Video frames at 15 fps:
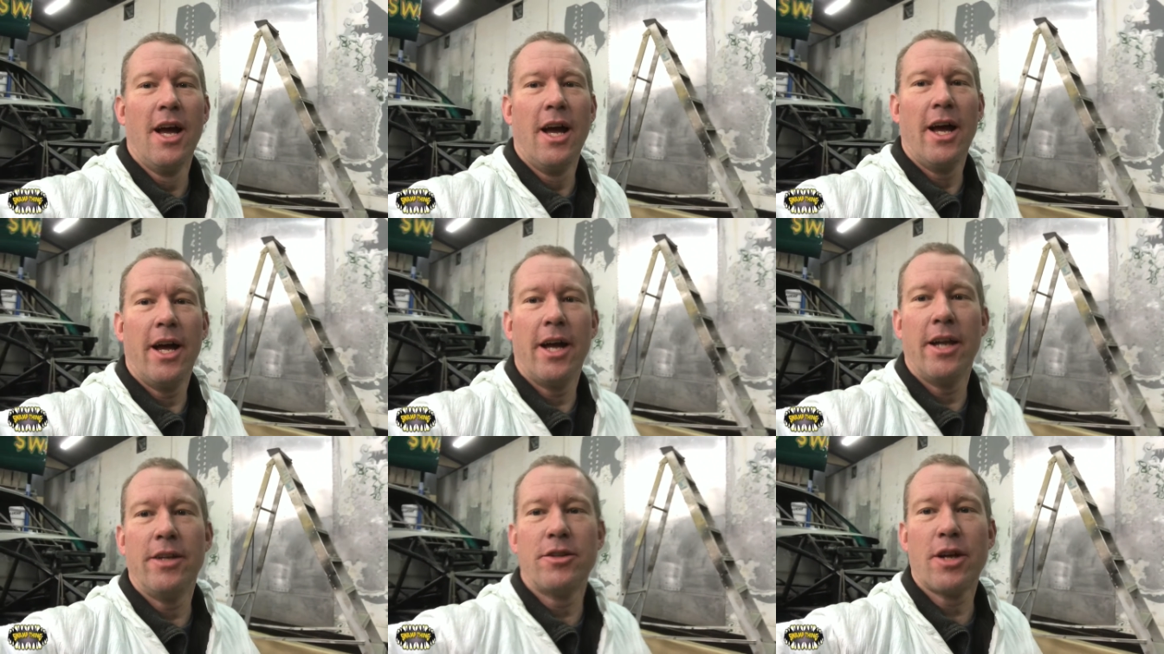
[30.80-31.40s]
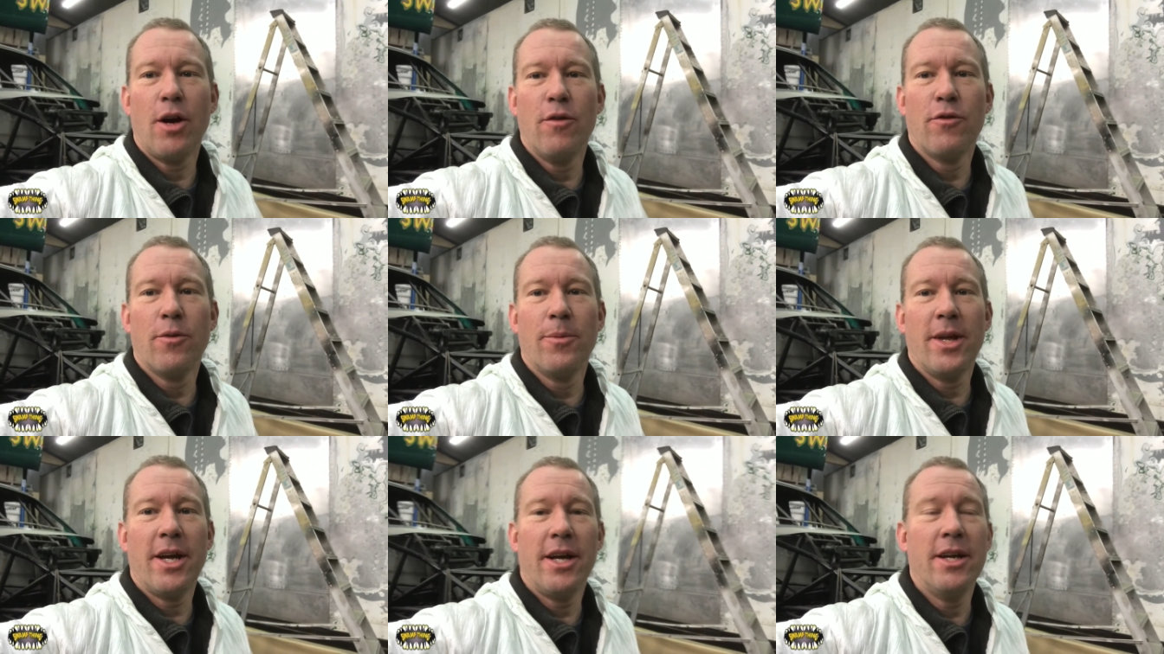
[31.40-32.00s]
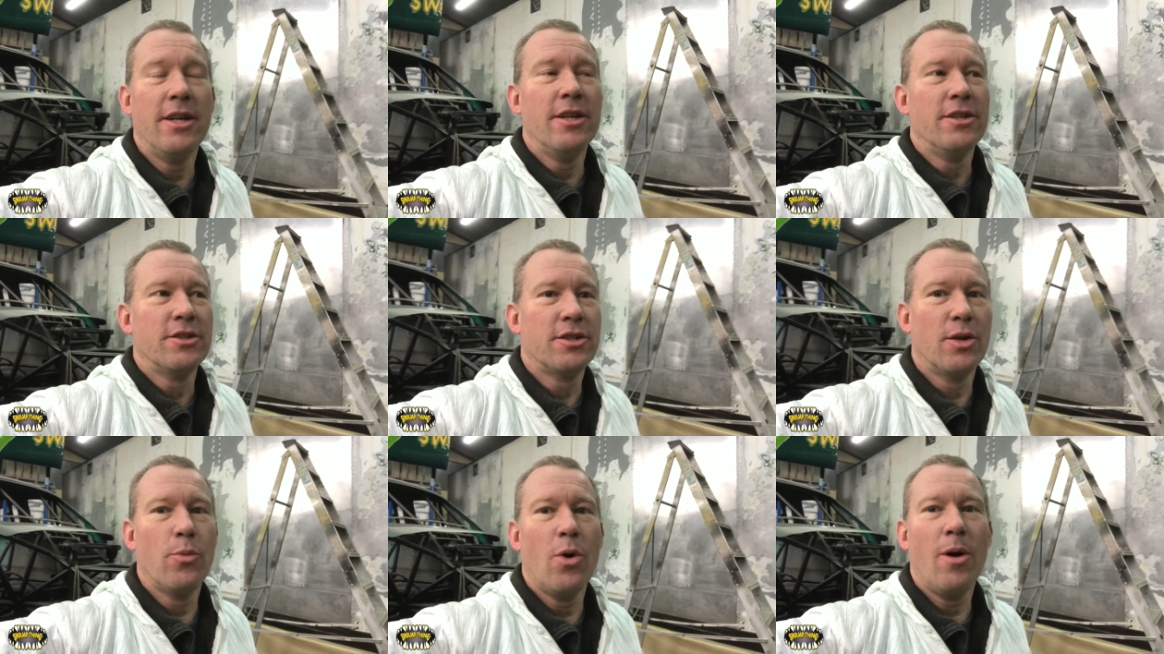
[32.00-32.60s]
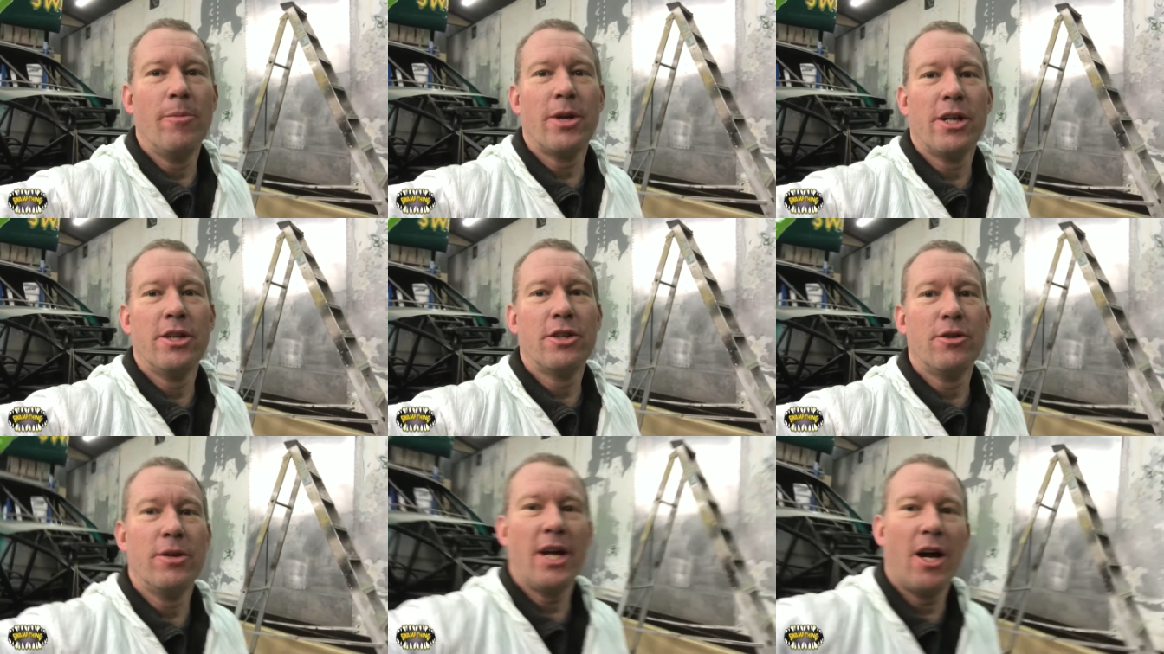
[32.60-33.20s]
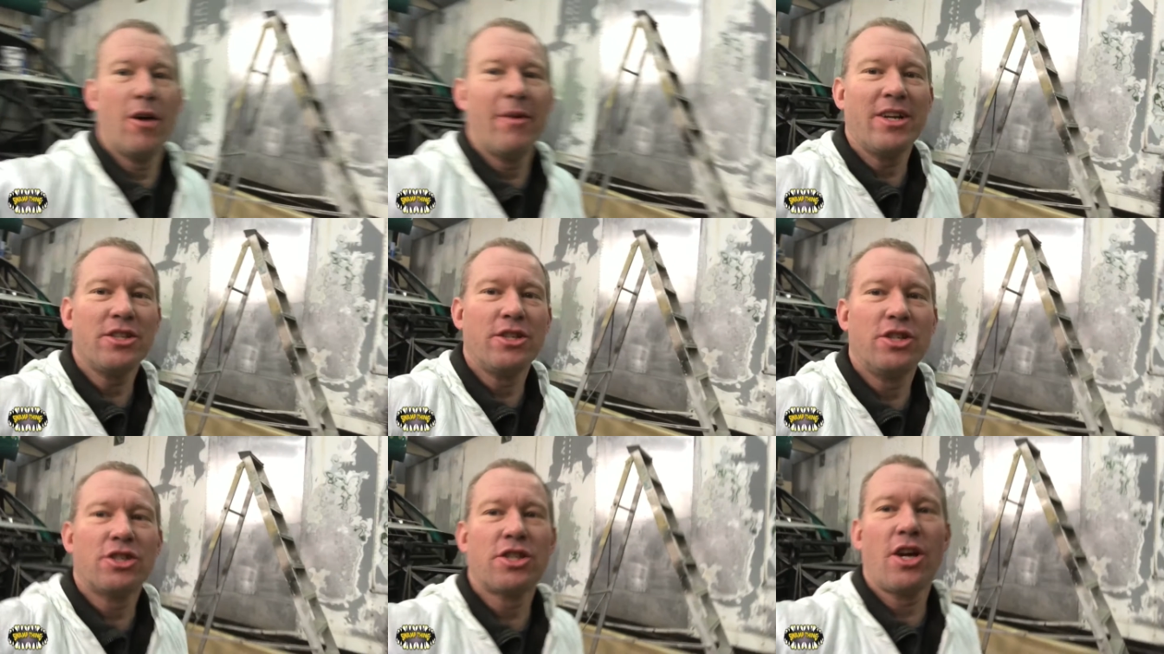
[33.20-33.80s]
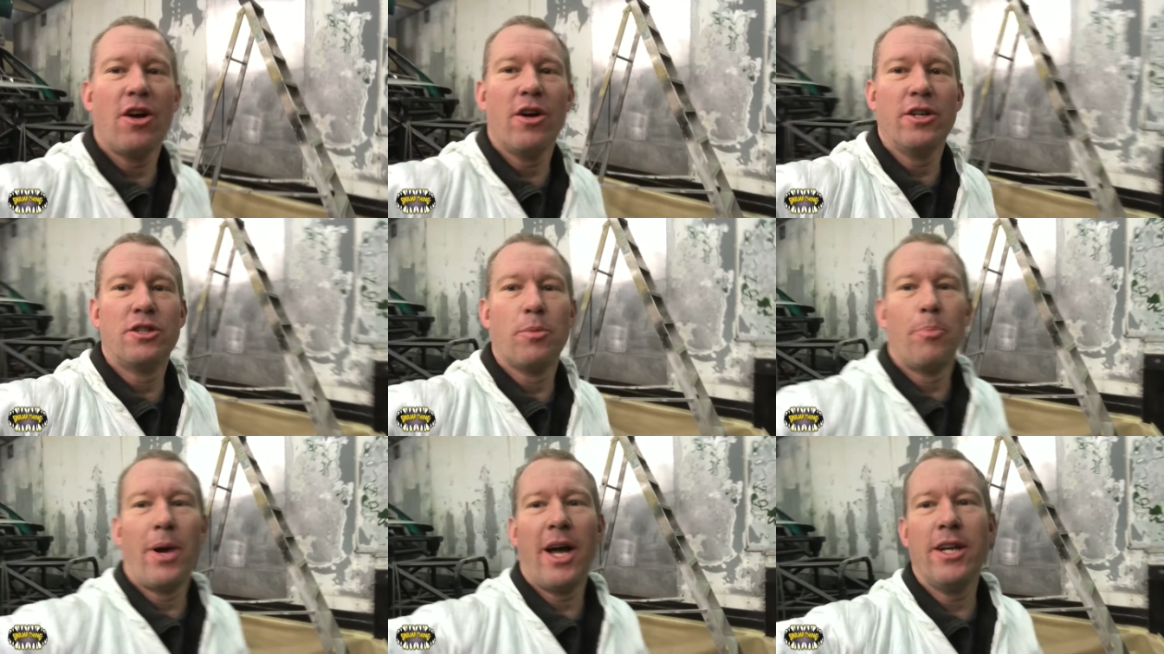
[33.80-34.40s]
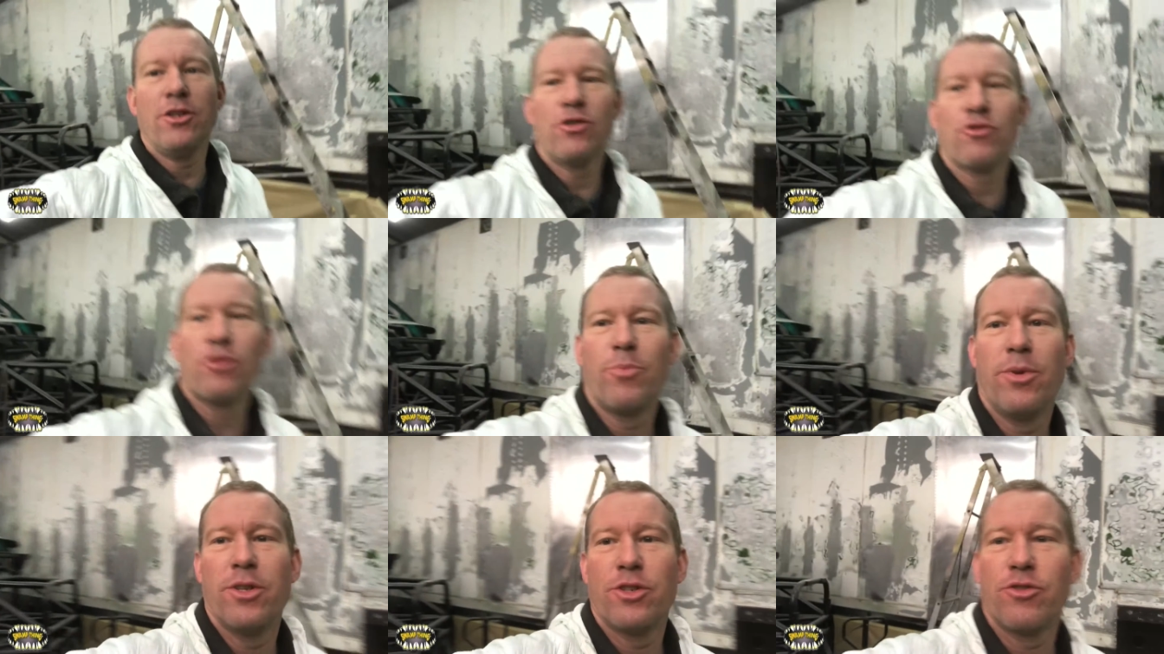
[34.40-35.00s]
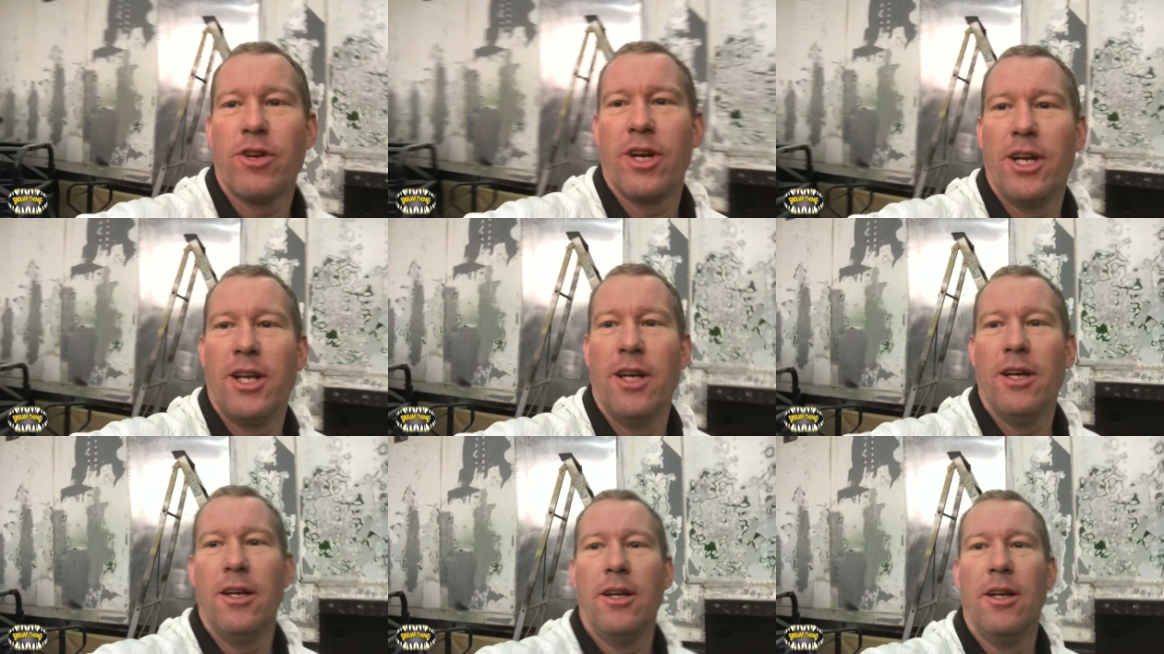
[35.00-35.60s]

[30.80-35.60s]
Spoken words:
and go from there. So what I'm going to do now, I've actually started to paint stripper the trailer,